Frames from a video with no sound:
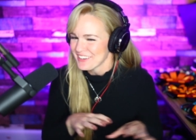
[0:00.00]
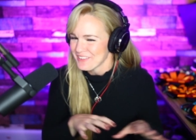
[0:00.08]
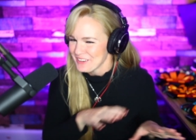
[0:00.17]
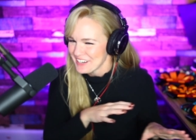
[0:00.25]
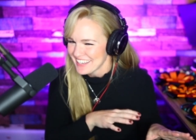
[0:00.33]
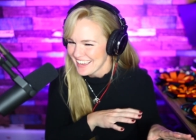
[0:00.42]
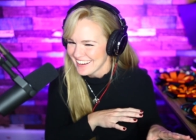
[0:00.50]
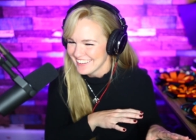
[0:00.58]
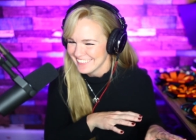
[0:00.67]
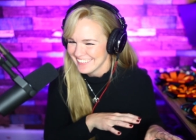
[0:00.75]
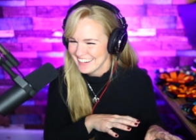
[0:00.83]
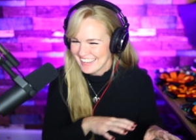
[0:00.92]
work
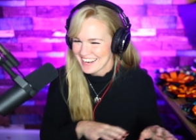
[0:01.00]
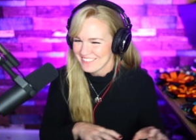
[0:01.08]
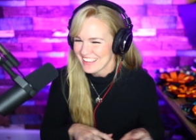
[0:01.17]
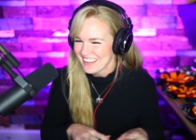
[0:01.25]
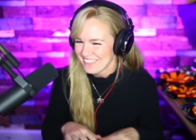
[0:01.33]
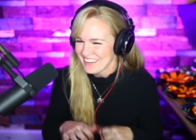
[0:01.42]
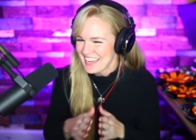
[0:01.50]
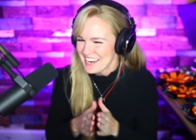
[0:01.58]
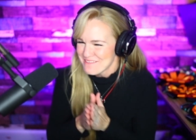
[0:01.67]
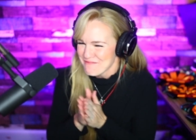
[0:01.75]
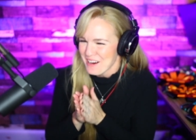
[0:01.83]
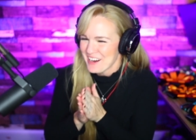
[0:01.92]
out. And I'm like, what kind
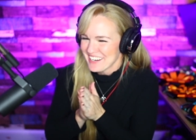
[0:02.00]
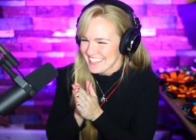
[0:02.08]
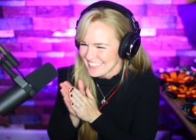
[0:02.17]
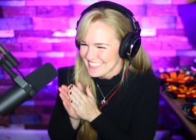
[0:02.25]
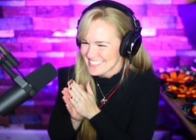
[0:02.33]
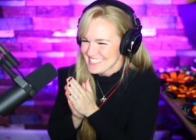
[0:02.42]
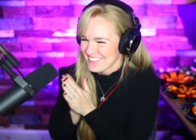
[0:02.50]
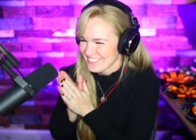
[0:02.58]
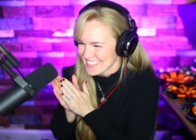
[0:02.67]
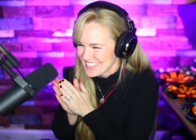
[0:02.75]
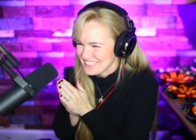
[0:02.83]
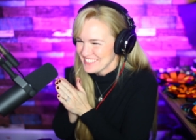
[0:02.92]
of market is up
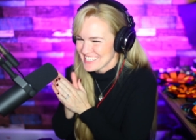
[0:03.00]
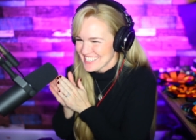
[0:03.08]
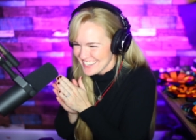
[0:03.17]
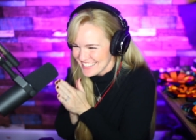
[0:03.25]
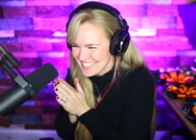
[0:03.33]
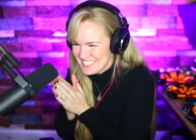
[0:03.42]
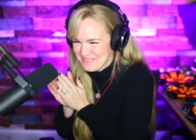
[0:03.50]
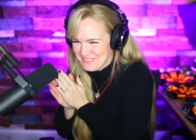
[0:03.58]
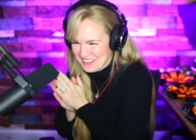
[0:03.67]
there, Michelle, that you've been